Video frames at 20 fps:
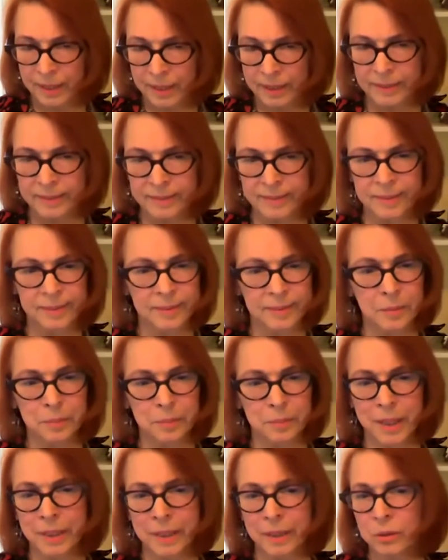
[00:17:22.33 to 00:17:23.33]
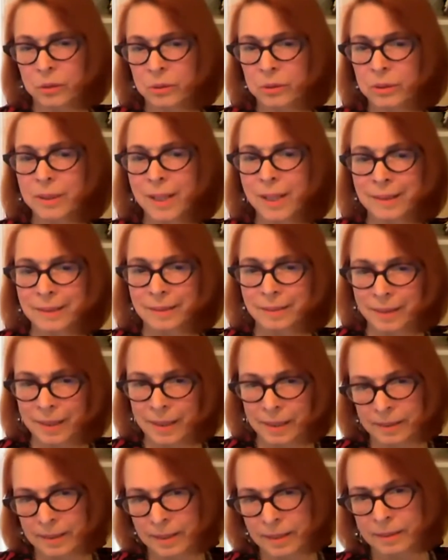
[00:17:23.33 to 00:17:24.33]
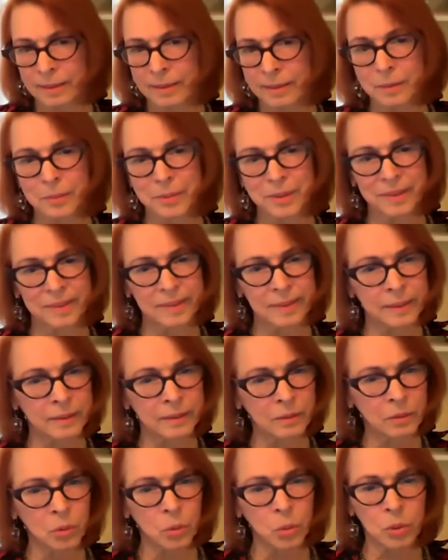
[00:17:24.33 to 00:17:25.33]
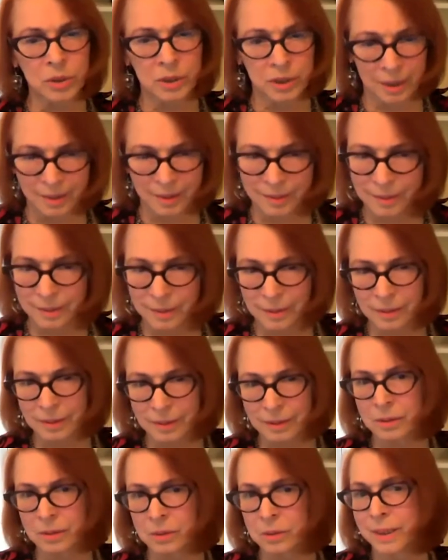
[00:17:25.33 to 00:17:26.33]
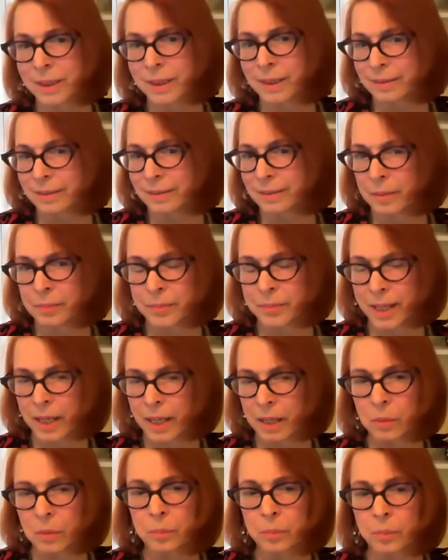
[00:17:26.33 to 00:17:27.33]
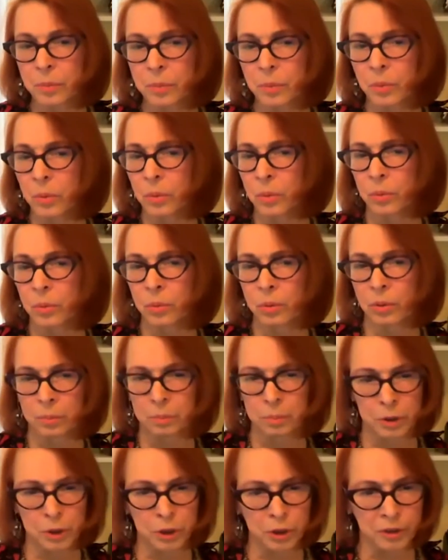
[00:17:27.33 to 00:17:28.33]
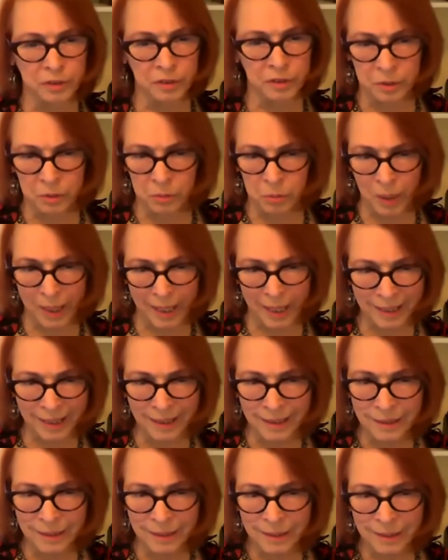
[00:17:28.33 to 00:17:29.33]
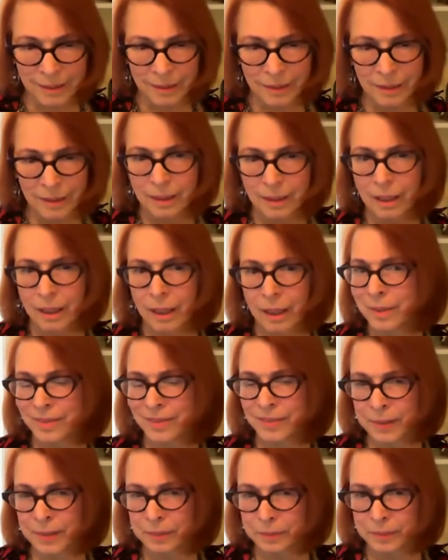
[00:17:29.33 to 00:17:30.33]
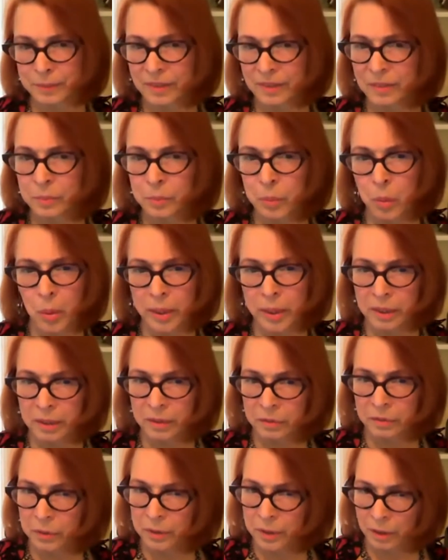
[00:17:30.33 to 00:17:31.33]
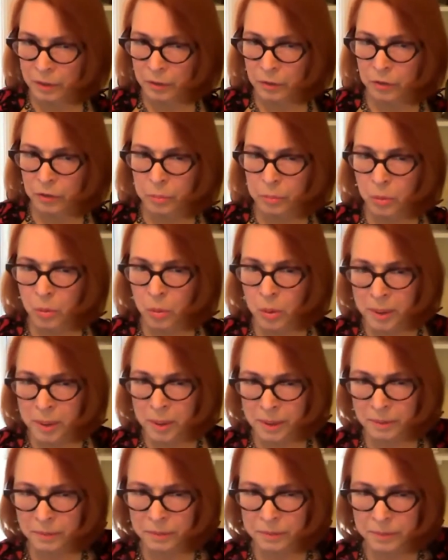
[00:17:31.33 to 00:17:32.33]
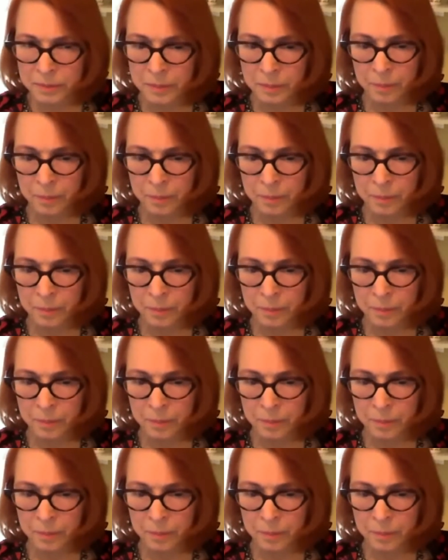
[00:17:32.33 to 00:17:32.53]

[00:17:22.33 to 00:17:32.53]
Is this somebody who lets in intimacy or doesn't, who can accept help or pushes it away? Is family supportive or not supportive?